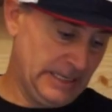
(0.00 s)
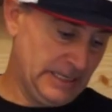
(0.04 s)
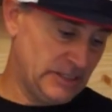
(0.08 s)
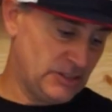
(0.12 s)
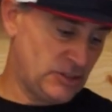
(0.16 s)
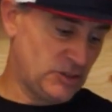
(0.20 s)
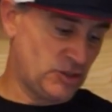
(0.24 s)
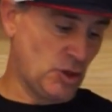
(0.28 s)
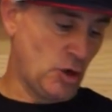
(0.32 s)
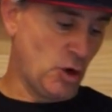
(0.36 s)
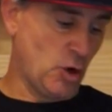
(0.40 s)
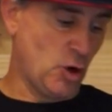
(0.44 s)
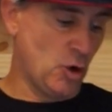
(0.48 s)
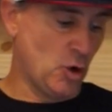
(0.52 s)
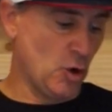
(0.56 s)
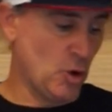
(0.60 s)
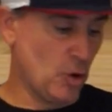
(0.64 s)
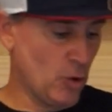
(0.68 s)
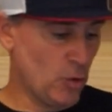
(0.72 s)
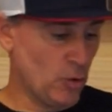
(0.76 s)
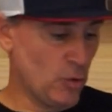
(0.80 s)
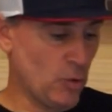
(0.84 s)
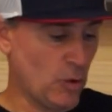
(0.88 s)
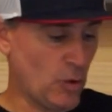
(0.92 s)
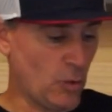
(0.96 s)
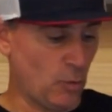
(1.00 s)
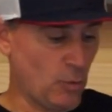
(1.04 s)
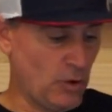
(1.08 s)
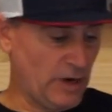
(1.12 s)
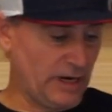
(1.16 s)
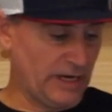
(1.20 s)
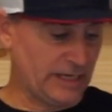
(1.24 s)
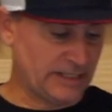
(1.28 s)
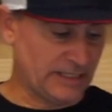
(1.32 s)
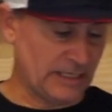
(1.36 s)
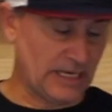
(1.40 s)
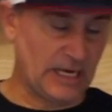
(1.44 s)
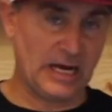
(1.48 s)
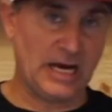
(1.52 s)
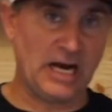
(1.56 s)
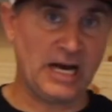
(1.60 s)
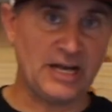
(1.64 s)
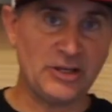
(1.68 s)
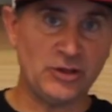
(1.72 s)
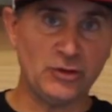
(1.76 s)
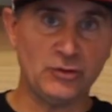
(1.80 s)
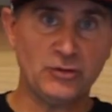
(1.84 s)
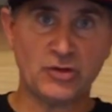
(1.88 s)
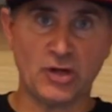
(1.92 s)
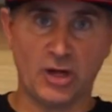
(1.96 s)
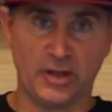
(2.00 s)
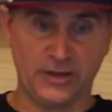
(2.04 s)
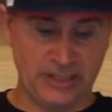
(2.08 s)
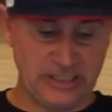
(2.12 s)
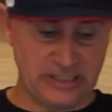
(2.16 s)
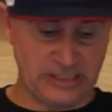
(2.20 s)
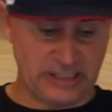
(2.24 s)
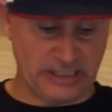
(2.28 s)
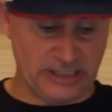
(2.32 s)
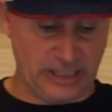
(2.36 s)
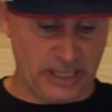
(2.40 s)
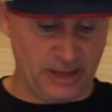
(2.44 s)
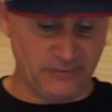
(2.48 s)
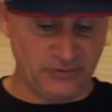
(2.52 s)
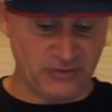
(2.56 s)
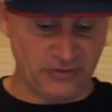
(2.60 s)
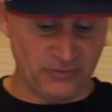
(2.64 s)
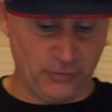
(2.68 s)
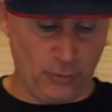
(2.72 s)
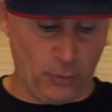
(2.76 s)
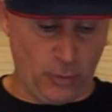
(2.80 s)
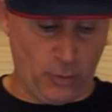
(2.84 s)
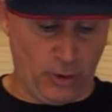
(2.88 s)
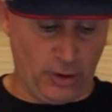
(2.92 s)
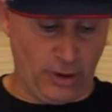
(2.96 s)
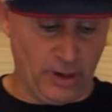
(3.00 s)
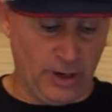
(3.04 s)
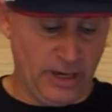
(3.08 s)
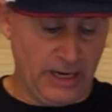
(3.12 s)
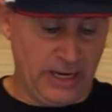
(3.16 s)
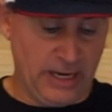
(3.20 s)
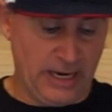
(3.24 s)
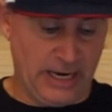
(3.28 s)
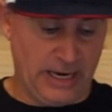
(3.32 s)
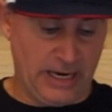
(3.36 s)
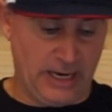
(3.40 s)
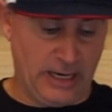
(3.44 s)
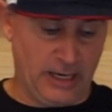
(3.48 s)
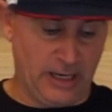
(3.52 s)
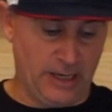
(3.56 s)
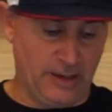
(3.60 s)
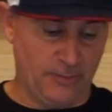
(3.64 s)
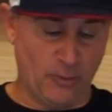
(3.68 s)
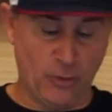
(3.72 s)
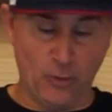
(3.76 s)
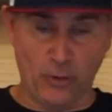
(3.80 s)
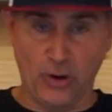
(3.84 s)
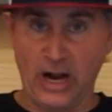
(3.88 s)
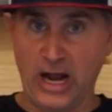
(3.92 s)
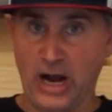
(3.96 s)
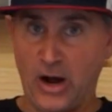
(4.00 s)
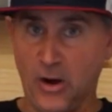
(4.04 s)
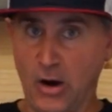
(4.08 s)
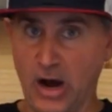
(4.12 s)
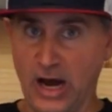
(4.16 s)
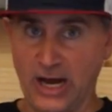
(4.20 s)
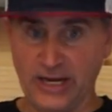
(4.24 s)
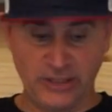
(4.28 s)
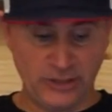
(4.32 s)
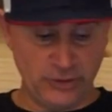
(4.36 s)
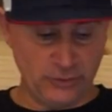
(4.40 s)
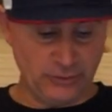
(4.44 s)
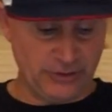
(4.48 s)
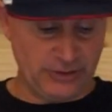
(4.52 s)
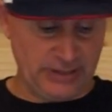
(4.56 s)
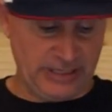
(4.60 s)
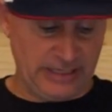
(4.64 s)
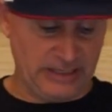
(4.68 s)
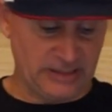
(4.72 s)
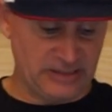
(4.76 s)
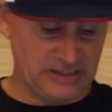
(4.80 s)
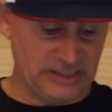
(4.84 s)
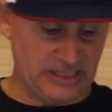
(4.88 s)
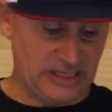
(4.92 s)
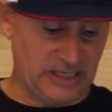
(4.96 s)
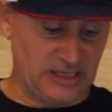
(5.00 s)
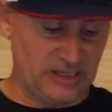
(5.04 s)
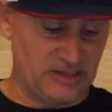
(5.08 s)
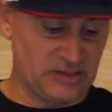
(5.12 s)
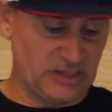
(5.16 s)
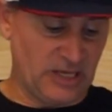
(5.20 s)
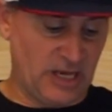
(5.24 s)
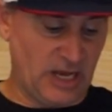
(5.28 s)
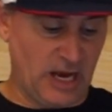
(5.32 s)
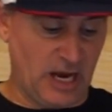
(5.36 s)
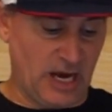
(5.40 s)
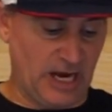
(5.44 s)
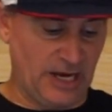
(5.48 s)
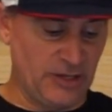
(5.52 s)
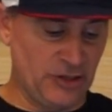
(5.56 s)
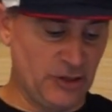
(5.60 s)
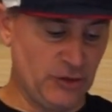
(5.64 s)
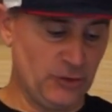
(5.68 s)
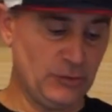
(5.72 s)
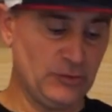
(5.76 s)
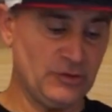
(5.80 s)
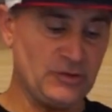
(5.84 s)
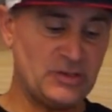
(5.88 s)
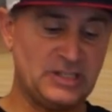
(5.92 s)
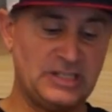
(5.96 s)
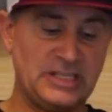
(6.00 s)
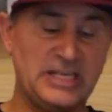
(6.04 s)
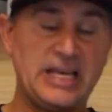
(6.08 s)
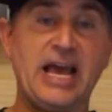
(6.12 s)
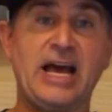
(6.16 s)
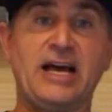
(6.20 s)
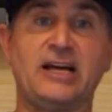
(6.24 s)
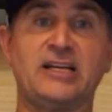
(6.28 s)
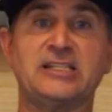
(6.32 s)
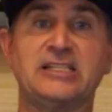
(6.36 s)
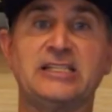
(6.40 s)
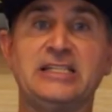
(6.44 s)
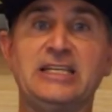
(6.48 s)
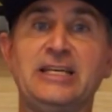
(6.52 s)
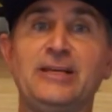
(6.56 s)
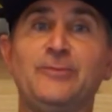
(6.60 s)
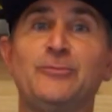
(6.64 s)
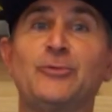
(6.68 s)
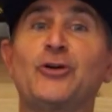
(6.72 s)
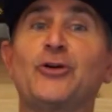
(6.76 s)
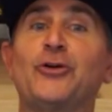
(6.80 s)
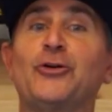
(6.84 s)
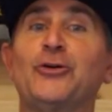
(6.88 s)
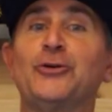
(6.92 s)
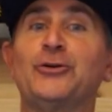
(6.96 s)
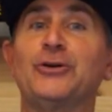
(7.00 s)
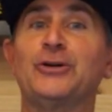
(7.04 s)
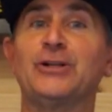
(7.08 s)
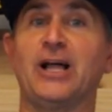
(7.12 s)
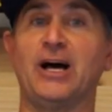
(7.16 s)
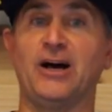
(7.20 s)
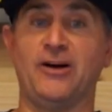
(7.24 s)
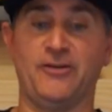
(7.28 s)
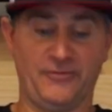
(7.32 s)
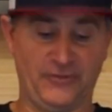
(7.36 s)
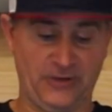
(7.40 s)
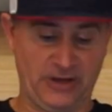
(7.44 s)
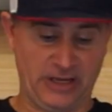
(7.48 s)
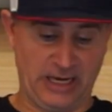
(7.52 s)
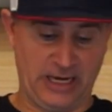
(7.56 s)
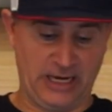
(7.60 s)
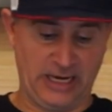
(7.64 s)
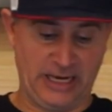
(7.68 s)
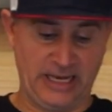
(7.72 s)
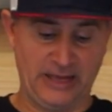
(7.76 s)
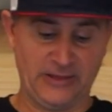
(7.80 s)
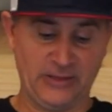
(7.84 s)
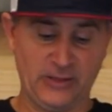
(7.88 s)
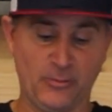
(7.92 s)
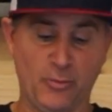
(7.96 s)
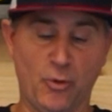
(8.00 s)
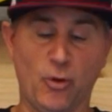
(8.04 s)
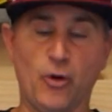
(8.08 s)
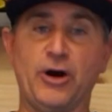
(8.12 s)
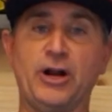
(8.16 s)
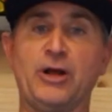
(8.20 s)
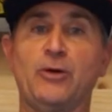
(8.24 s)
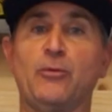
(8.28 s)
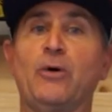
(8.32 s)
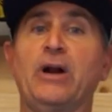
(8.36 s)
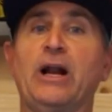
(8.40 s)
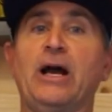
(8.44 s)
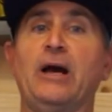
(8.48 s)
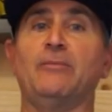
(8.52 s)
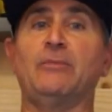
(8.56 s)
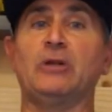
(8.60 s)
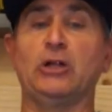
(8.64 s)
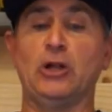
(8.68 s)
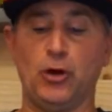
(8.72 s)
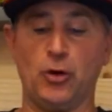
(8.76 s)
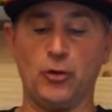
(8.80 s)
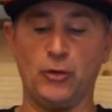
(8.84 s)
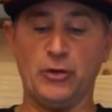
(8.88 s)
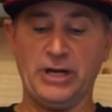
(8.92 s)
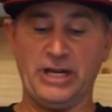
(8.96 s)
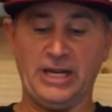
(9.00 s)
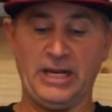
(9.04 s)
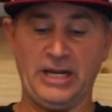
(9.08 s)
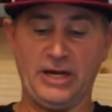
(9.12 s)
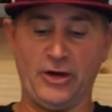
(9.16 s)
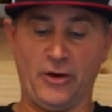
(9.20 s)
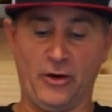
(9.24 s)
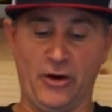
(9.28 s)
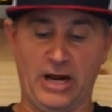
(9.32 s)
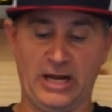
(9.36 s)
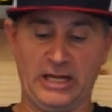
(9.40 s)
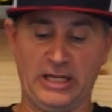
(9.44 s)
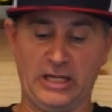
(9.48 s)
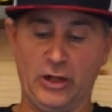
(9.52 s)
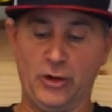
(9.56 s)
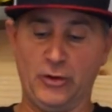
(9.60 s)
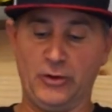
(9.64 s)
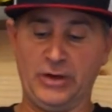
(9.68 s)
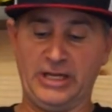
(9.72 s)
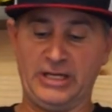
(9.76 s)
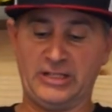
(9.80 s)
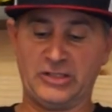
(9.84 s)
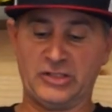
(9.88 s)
So what I use all these gloves for, or how I do things, is I use the X-Team Crew Glove in the morning when I'm loading or unloading.